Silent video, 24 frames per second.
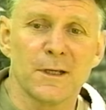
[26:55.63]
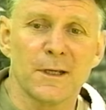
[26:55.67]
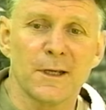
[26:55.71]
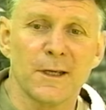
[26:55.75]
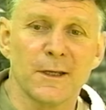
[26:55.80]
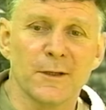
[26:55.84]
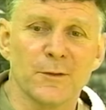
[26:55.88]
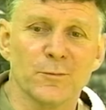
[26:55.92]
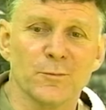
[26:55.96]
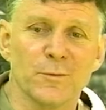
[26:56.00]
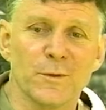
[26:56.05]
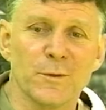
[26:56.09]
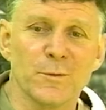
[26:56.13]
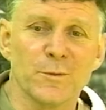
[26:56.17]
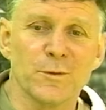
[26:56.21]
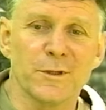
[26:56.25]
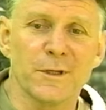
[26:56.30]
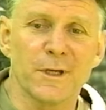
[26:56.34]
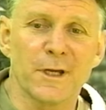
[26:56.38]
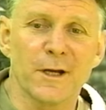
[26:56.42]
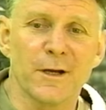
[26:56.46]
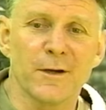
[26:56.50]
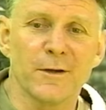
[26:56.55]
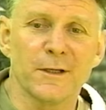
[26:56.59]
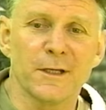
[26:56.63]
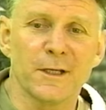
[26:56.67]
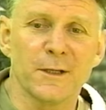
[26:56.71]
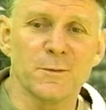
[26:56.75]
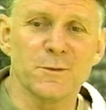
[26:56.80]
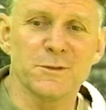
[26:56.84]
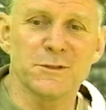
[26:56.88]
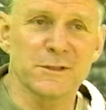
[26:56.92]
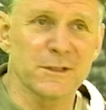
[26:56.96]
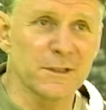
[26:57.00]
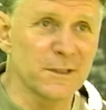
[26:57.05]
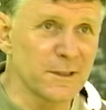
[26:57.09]
And we were there, and he
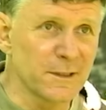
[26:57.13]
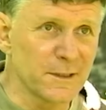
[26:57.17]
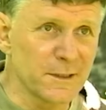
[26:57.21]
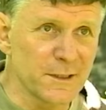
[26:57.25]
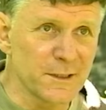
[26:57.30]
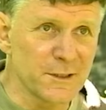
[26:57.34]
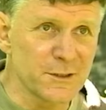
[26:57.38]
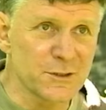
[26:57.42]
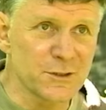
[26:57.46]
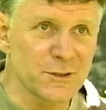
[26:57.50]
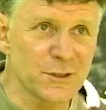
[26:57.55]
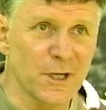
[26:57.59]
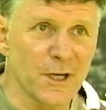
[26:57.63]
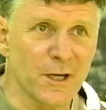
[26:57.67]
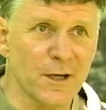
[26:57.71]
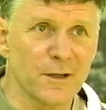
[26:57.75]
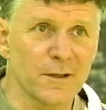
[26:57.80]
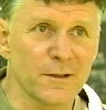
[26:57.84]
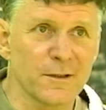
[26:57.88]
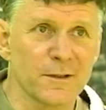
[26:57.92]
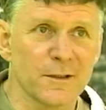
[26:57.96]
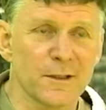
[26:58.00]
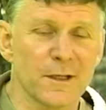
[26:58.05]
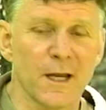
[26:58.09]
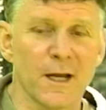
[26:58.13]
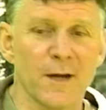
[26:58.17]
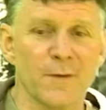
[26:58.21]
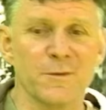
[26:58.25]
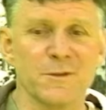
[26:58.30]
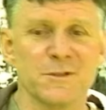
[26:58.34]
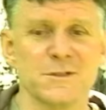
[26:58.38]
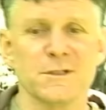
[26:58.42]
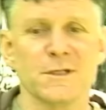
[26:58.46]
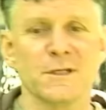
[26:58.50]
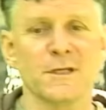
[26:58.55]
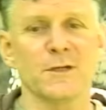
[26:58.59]
was sitting in his chair, and I
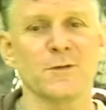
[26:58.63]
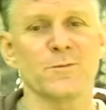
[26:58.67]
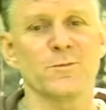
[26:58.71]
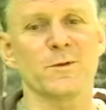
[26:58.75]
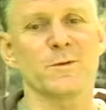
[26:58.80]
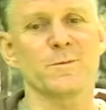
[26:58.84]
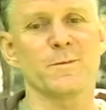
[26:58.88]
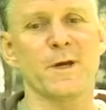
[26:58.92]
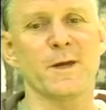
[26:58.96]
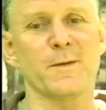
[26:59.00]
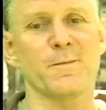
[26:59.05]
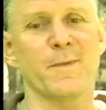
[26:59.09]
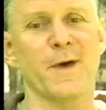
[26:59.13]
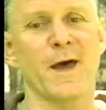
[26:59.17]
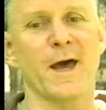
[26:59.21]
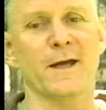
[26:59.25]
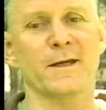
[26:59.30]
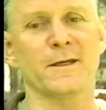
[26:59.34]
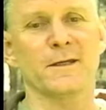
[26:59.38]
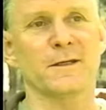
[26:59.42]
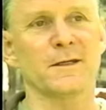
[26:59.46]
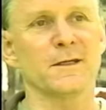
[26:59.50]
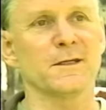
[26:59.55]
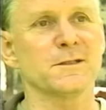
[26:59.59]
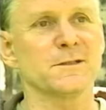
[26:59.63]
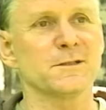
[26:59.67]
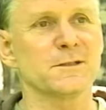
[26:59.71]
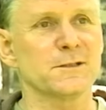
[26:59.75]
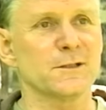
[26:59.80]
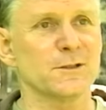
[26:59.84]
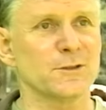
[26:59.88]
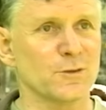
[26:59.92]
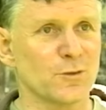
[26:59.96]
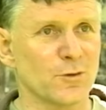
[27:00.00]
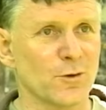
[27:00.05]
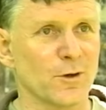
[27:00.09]
was sitting with my back against
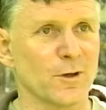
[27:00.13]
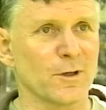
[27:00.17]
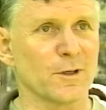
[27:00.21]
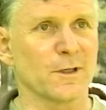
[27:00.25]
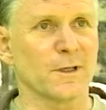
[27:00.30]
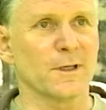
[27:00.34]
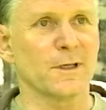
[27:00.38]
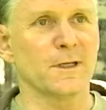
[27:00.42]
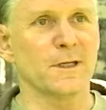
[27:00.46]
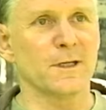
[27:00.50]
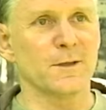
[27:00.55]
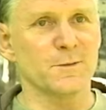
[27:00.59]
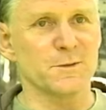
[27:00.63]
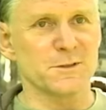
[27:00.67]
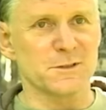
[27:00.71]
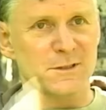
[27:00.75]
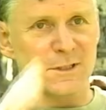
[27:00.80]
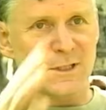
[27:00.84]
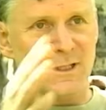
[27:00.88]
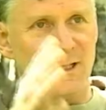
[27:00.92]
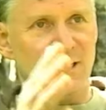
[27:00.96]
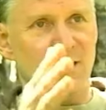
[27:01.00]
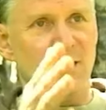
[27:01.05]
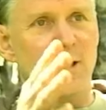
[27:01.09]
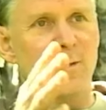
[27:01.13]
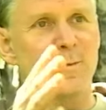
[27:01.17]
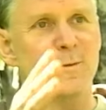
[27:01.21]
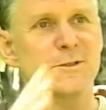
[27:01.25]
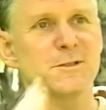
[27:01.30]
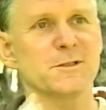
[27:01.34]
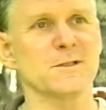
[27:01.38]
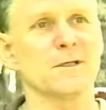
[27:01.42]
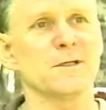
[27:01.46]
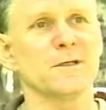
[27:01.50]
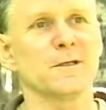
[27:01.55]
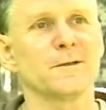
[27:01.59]
the door, and he was sitting
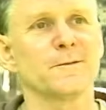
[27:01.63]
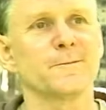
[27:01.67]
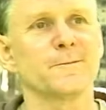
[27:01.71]
opposite,